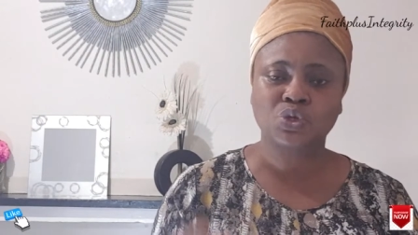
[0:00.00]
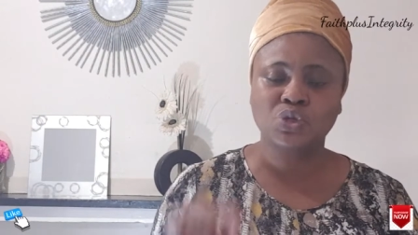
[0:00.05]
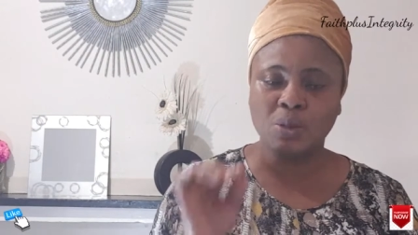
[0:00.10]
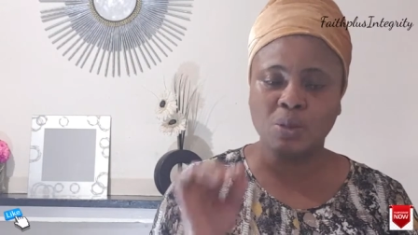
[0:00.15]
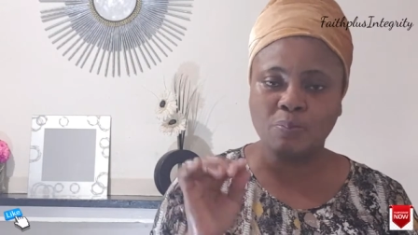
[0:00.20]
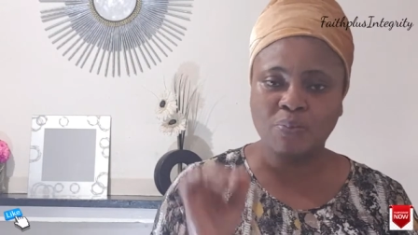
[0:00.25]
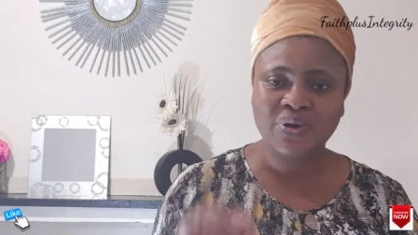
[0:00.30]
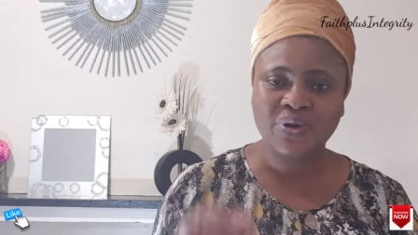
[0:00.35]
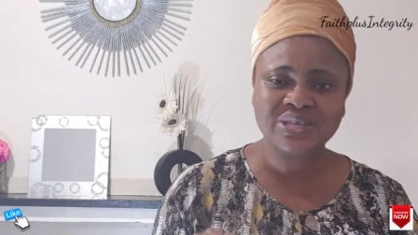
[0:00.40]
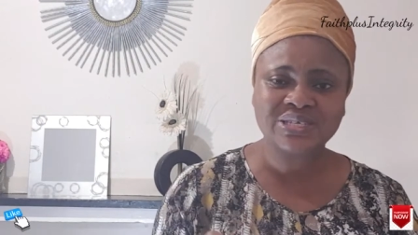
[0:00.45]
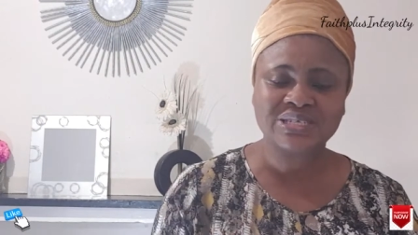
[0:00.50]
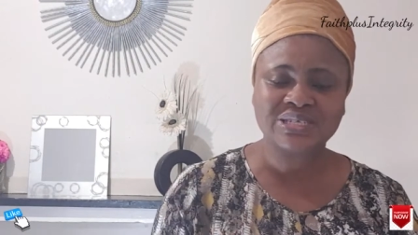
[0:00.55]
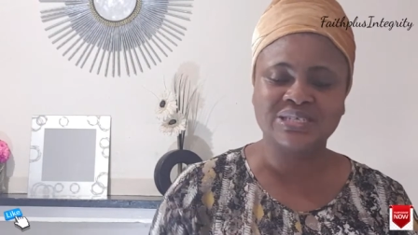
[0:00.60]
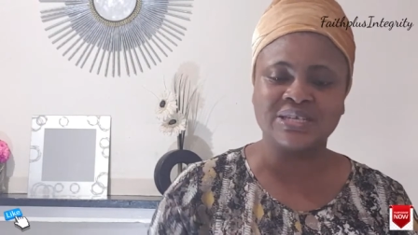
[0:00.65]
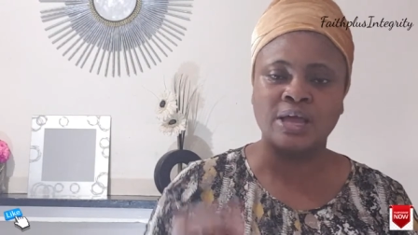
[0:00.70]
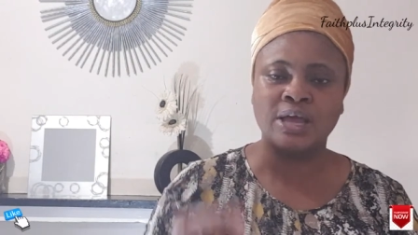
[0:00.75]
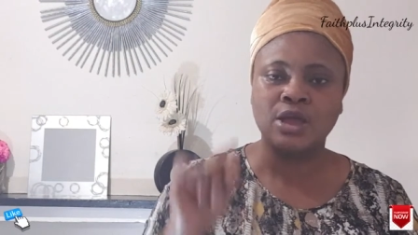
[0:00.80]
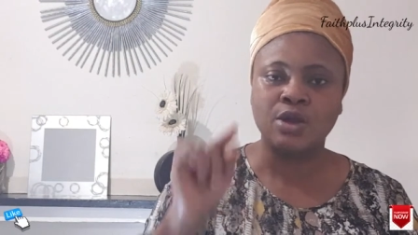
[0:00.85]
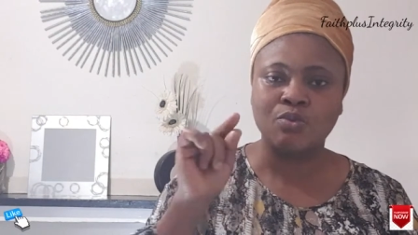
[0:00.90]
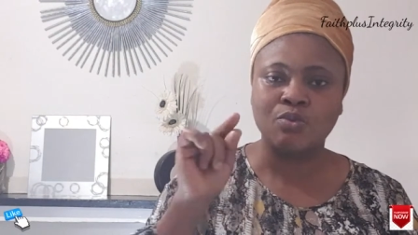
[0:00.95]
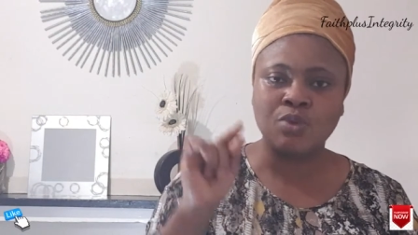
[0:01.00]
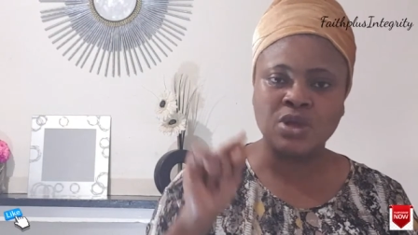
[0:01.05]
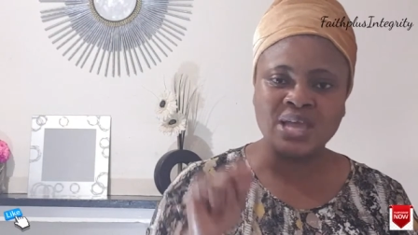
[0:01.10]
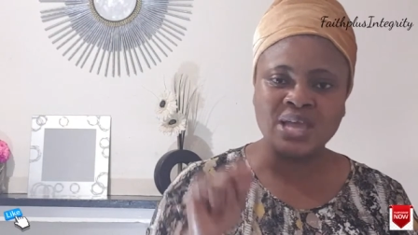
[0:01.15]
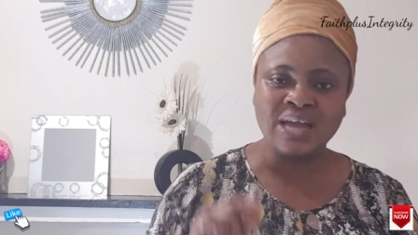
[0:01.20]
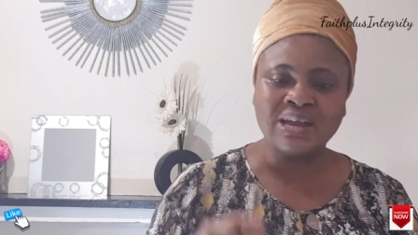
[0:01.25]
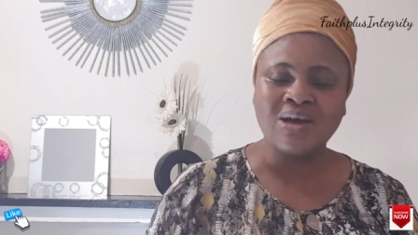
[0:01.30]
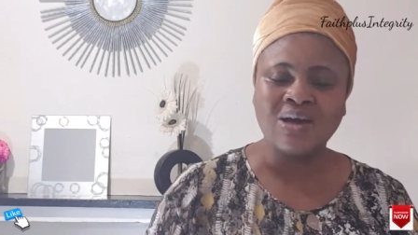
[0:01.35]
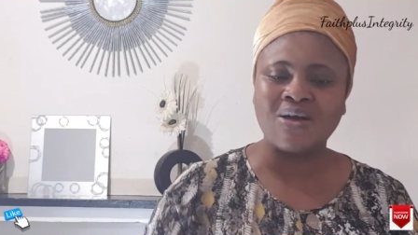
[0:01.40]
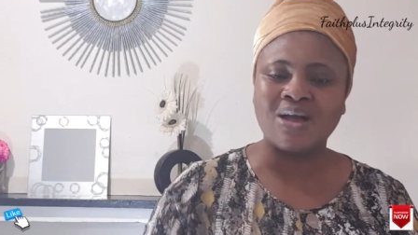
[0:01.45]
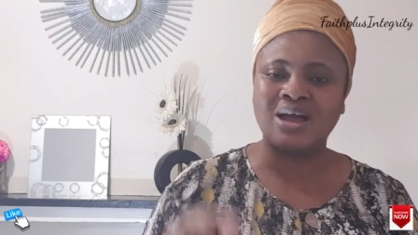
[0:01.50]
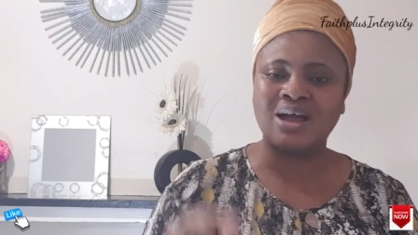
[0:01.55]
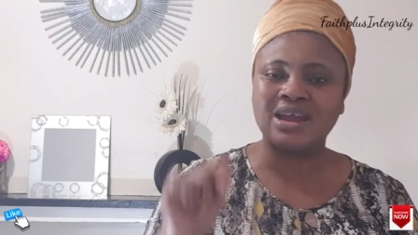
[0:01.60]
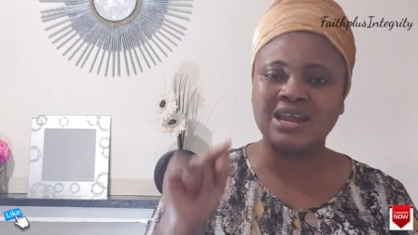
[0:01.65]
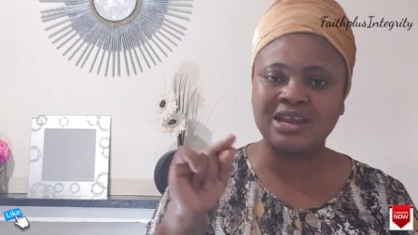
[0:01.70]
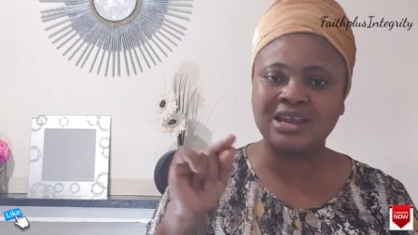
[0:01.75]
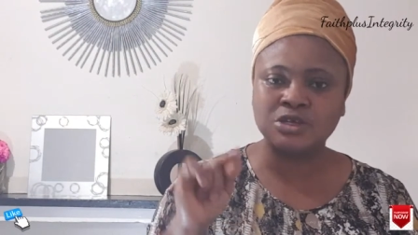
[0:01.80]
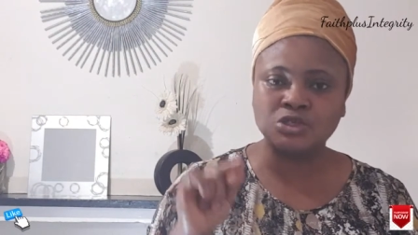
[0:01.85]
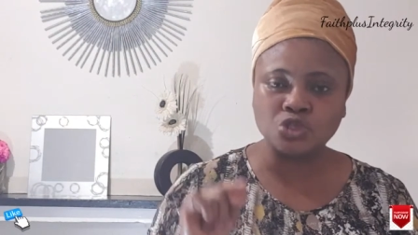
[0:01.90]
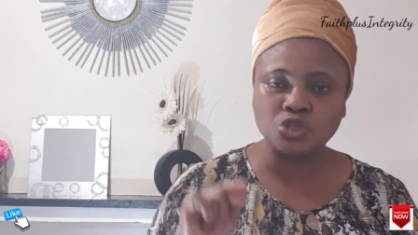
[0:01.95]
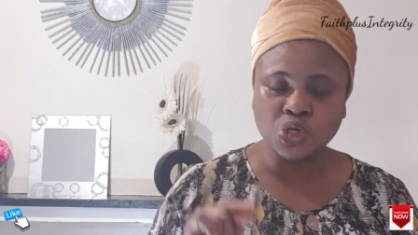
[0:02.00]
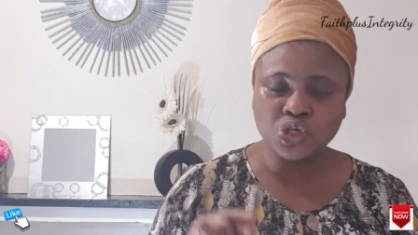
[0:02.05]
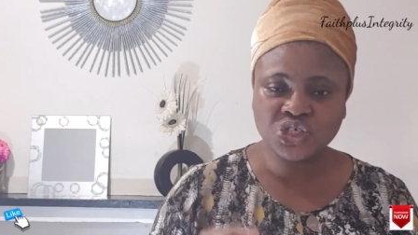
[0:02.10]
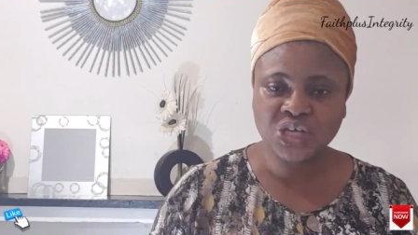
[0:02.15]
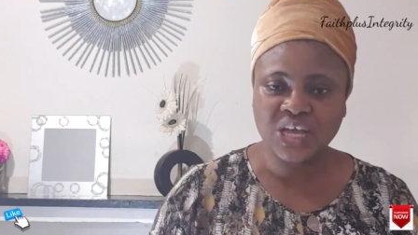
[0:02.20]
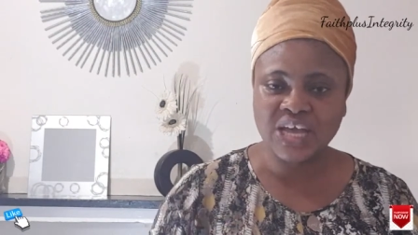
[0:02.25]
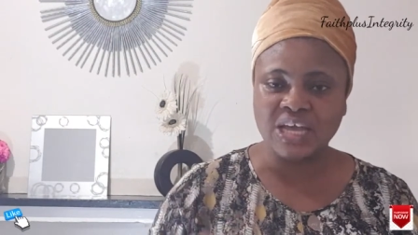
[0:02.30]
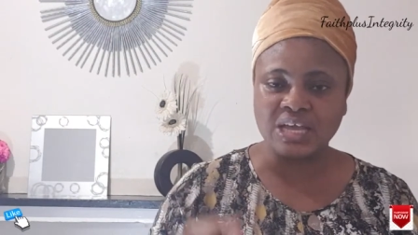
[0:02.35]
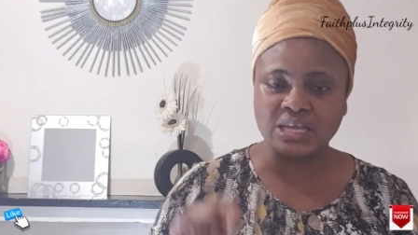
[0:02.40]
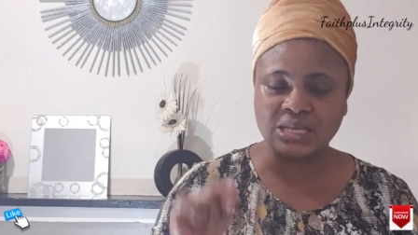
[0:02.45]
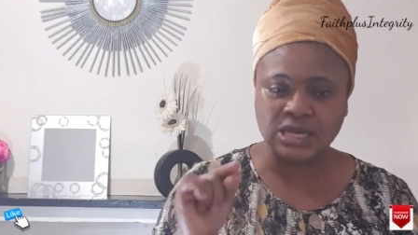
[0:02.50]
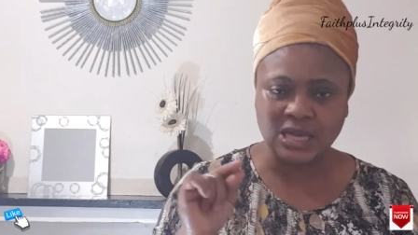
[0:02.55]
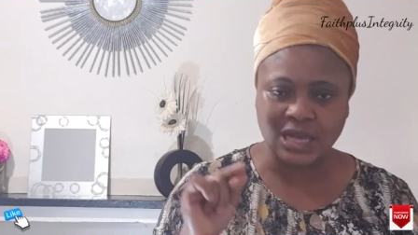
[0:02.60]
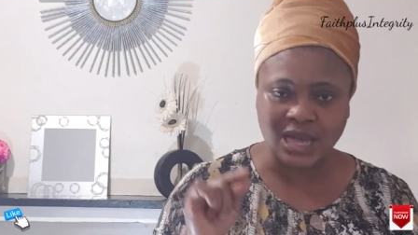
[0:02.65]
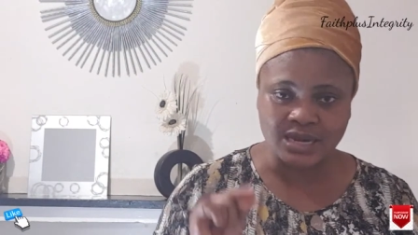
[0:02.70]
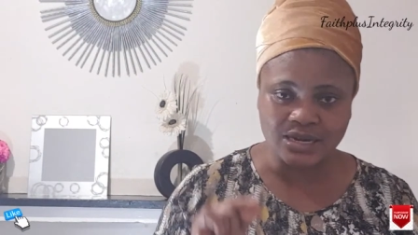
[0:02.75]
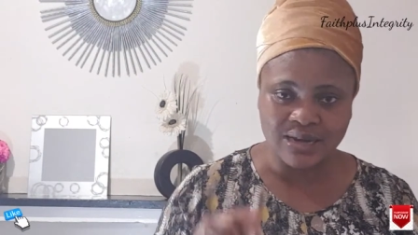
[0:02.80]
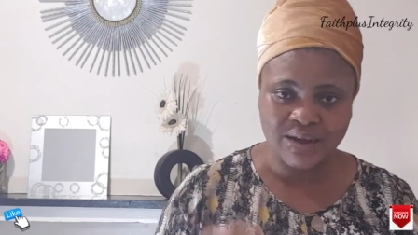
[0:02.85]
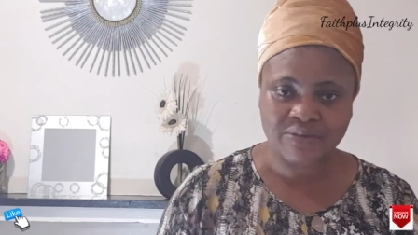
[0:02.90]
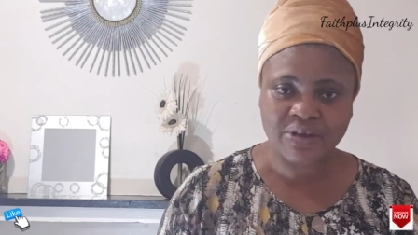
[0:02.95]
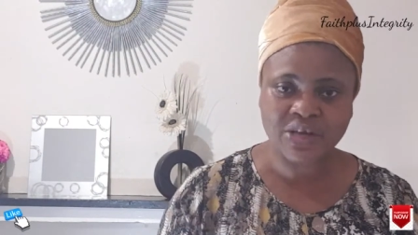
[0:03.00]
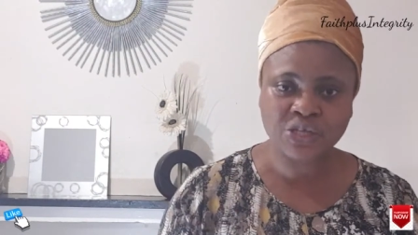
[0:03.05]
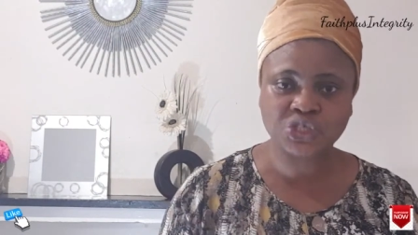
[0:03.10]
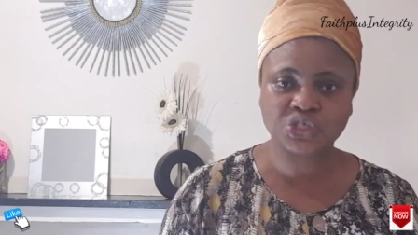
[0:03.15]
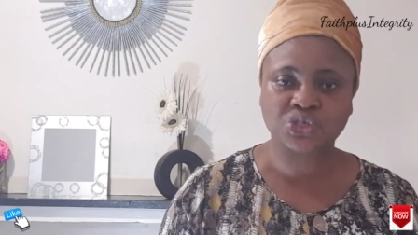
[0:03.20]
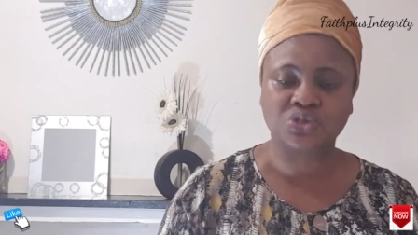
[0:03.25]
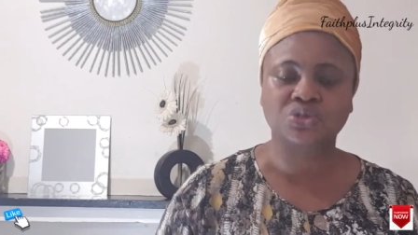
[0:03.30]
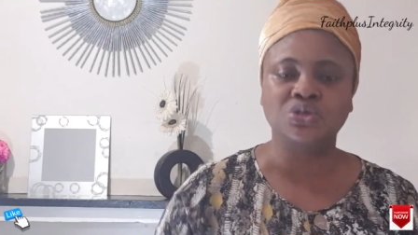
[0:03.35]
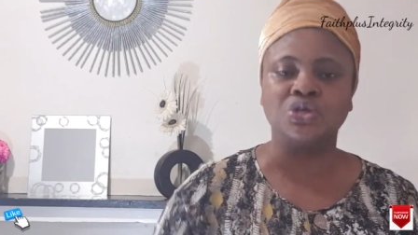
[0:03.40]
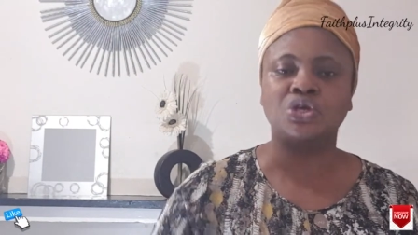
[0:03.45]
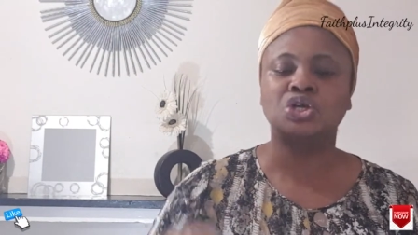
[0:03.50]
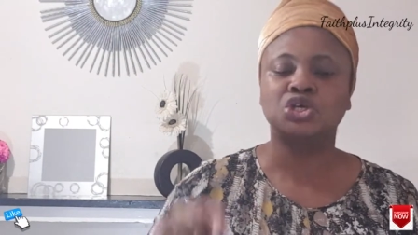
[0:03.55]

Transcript: So the point is, when you're not carrying out such direction,